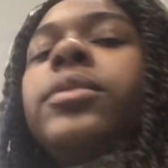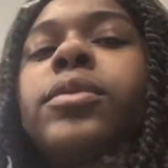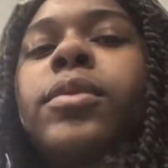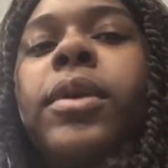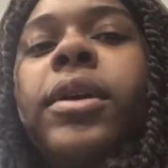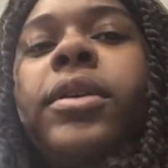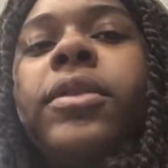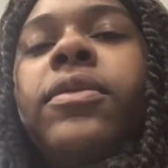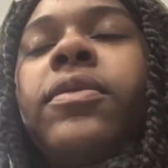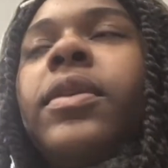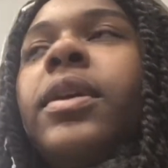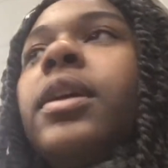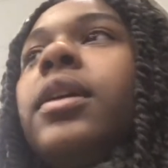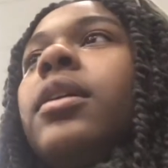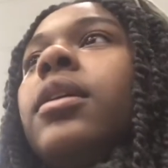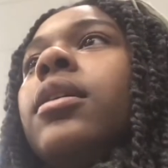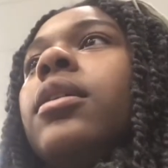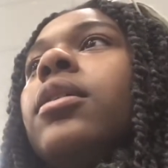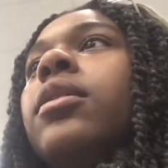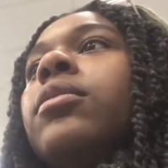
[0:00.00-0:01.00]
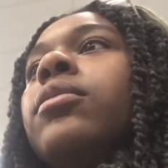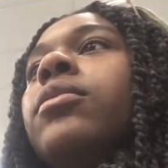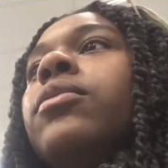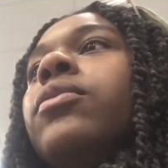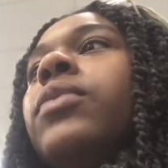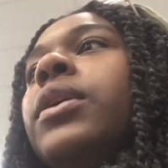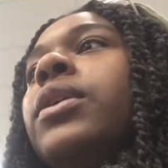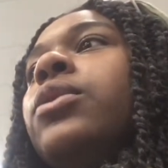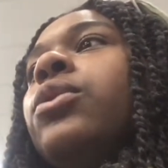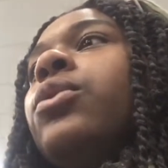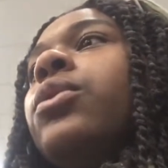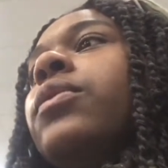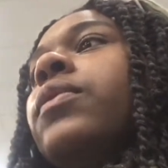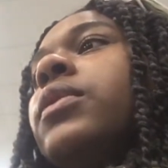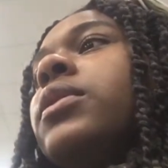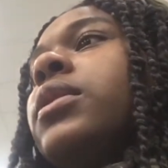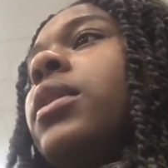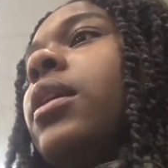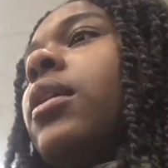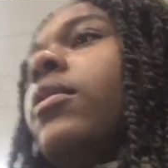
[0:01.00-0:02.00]
wearing fake um fake Louis
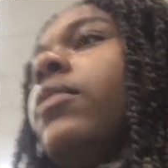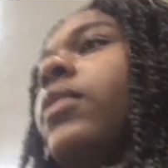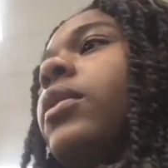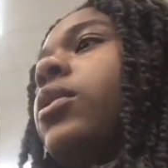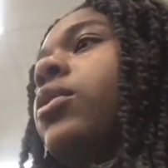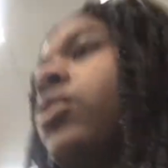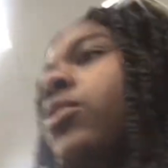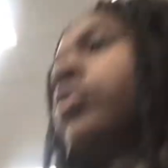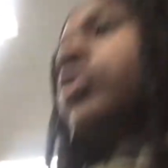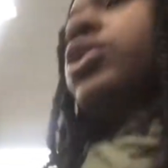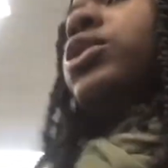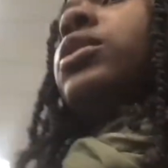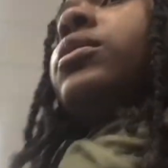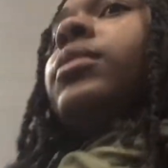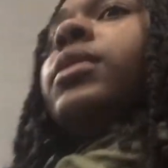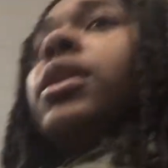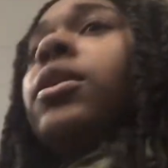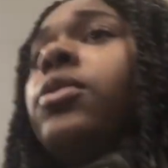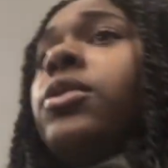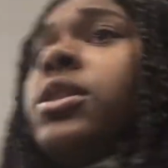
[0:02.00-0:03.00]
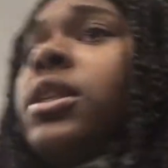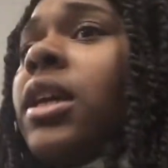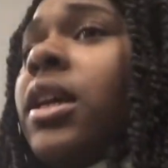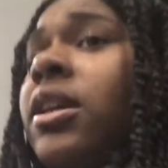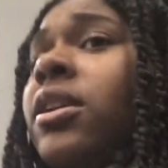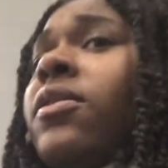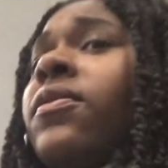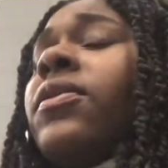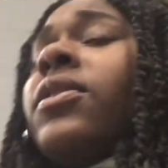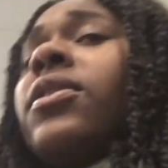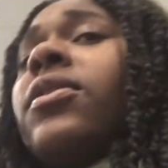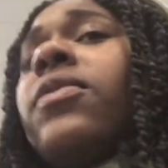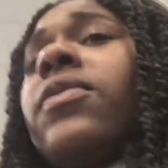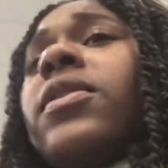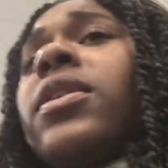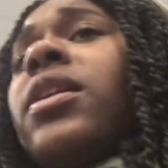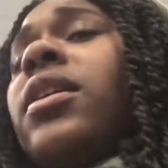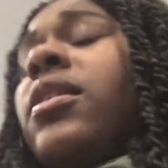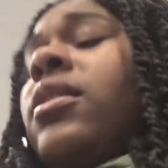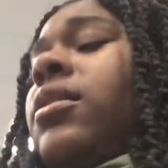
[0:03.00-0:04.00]
Vuitton, fake Gucci, but they was taking it for the
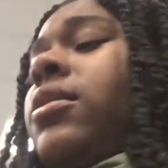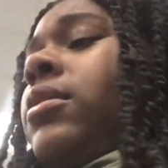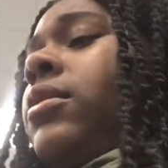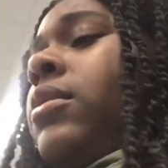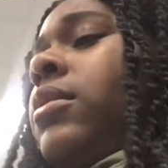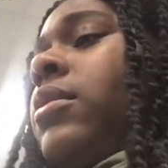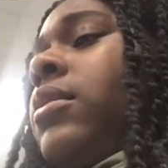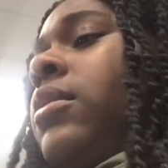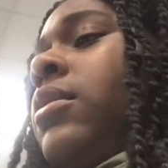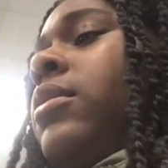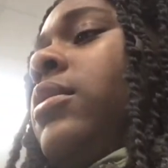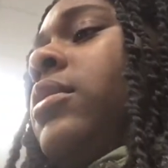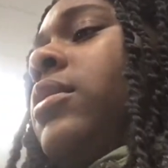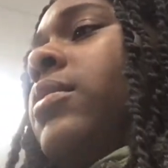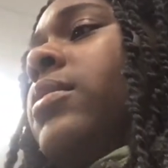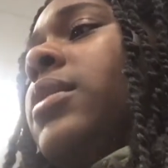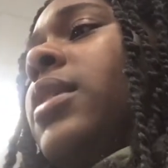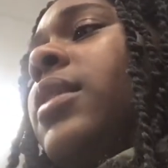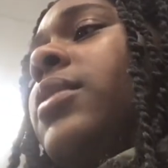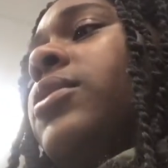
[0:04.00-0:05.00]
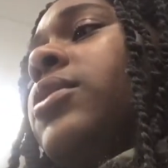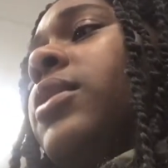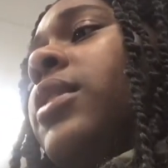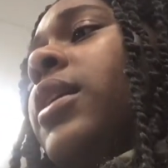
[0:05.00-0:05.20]
fit. Sometimes you